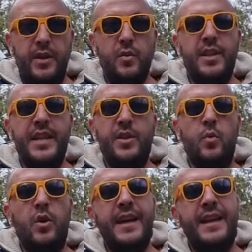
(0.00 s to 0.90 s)
You'll need
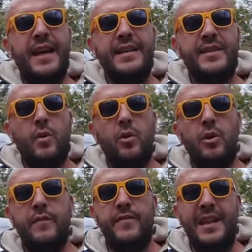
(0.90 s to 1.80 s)
to organize
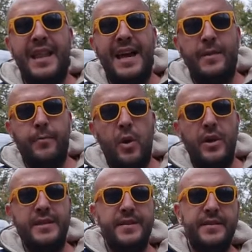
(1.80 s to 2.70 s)
all of the light
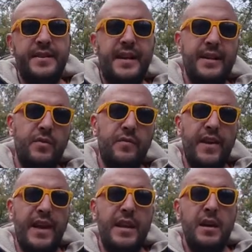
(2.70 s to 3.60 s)
points inside your
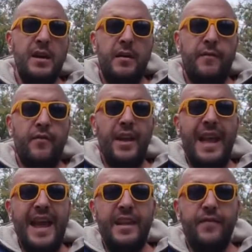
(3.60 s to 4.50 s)
van for
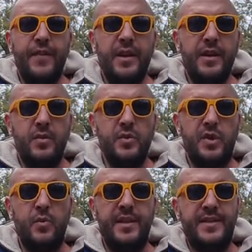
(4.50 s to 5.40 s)
anything you'll
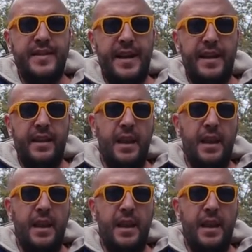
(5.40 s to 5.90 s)
do inside,